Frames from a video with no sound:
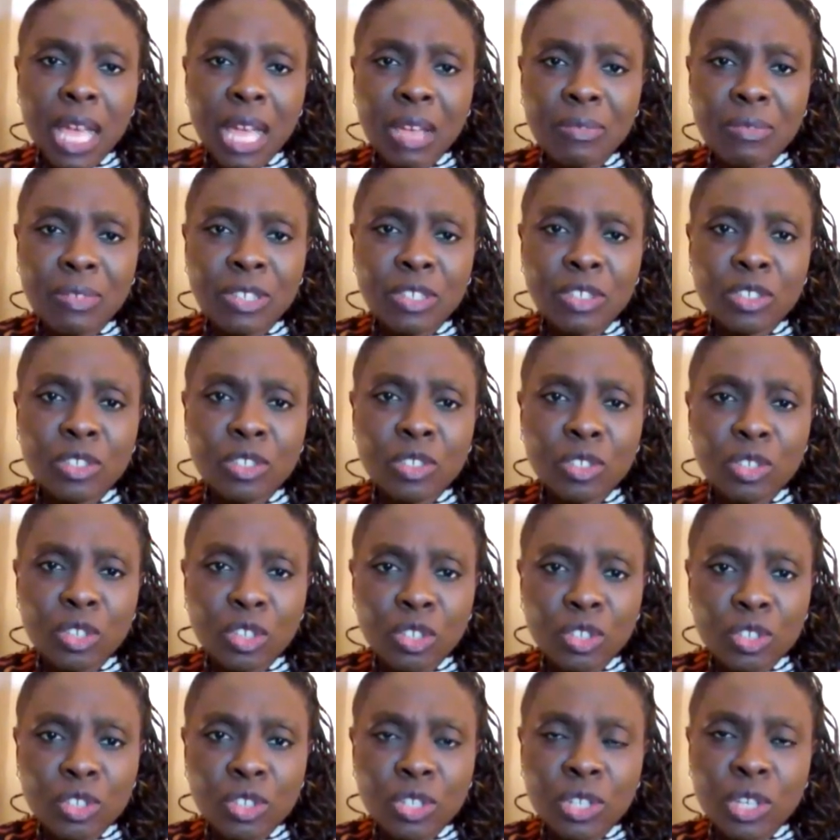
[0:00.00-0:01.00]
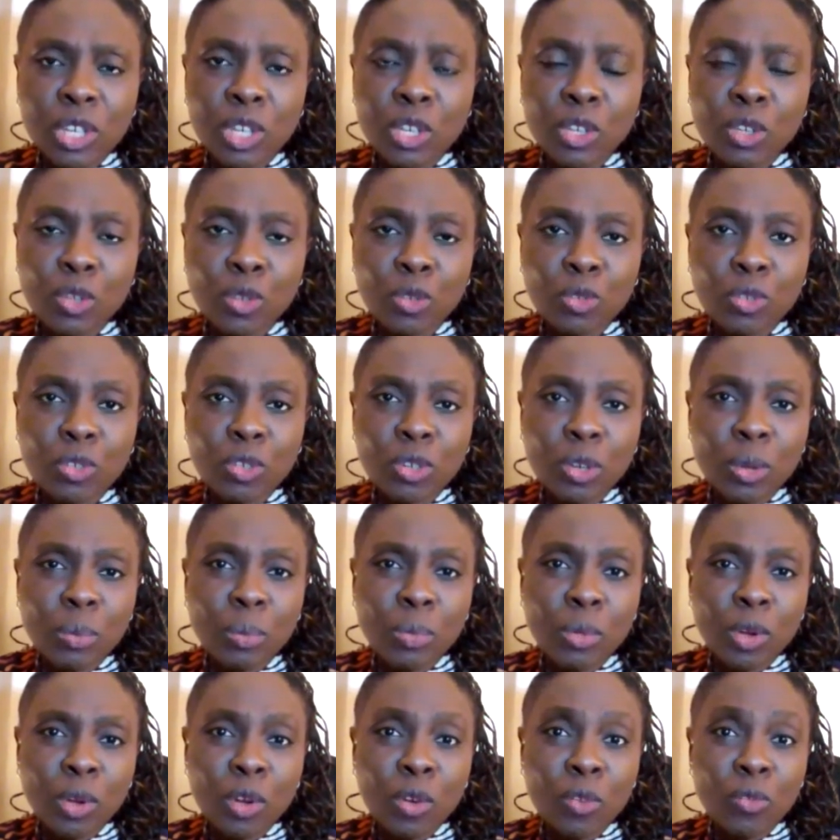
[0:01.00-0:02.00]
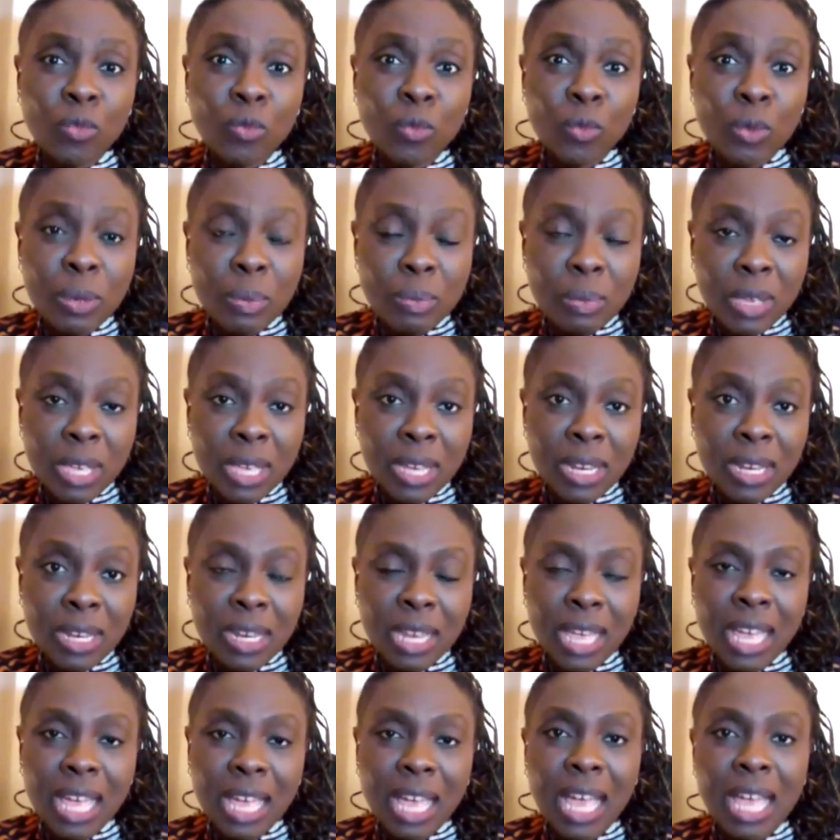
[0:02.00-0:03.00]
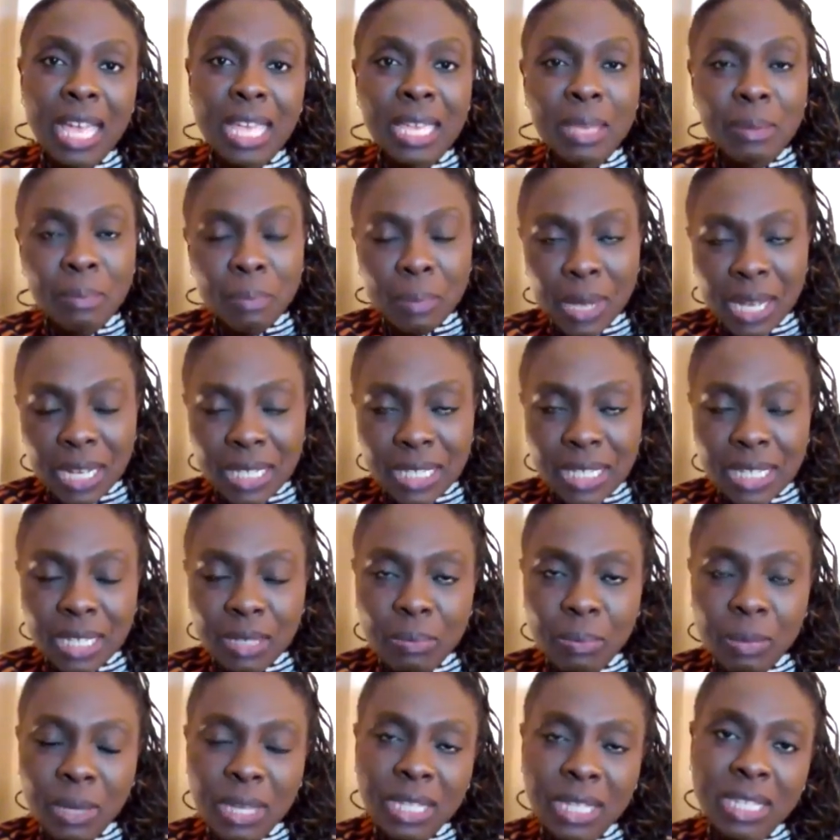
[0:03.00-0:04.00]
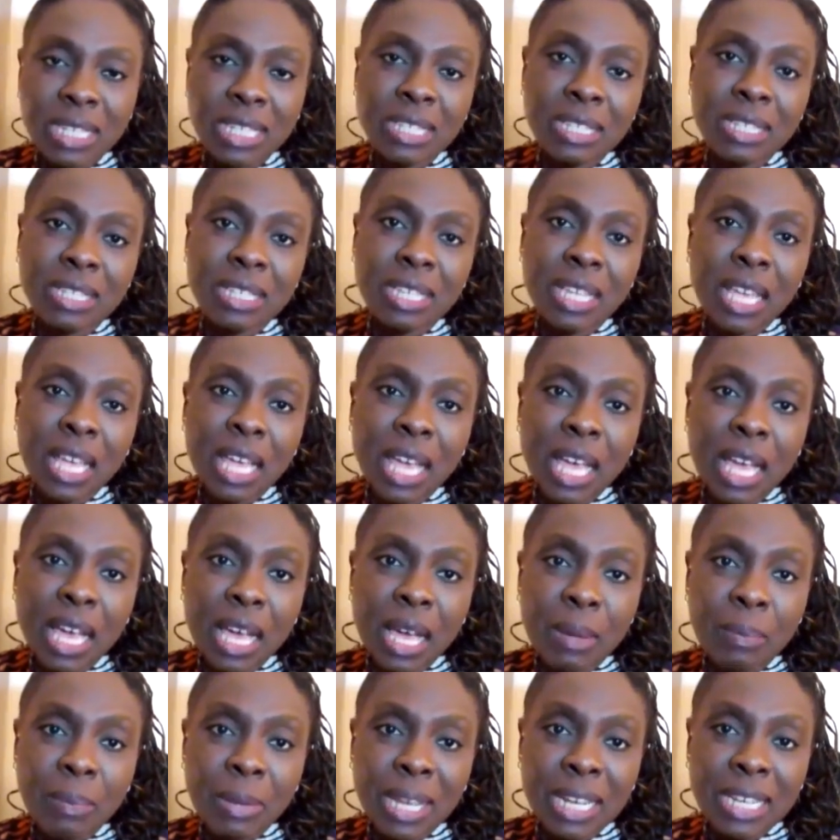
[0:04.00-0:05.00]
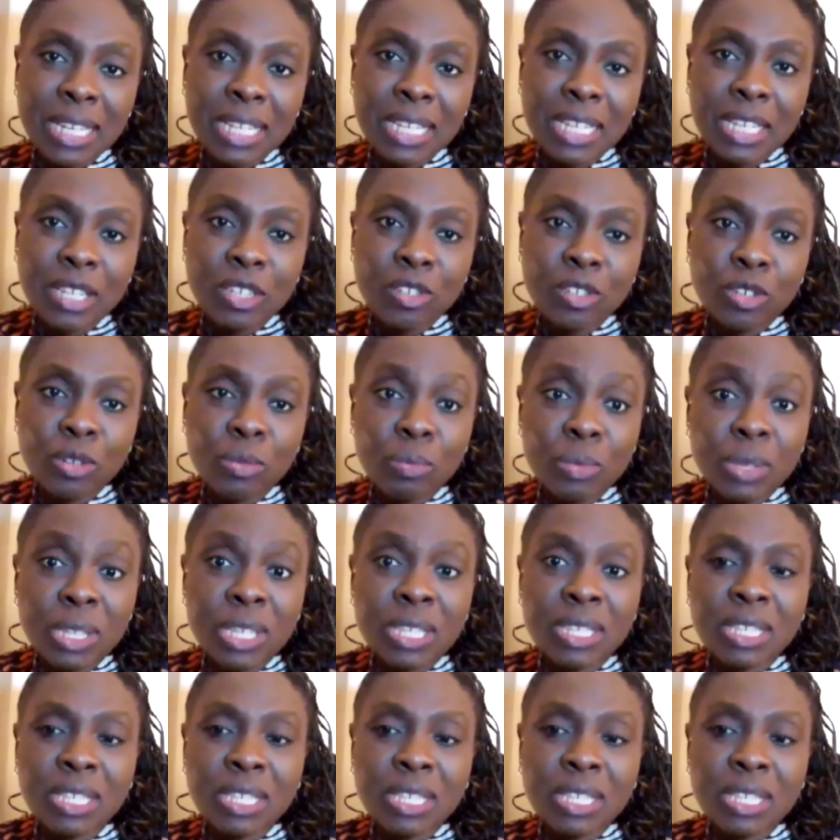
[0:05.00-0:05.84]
Having such a huge number of women impacted by this allegation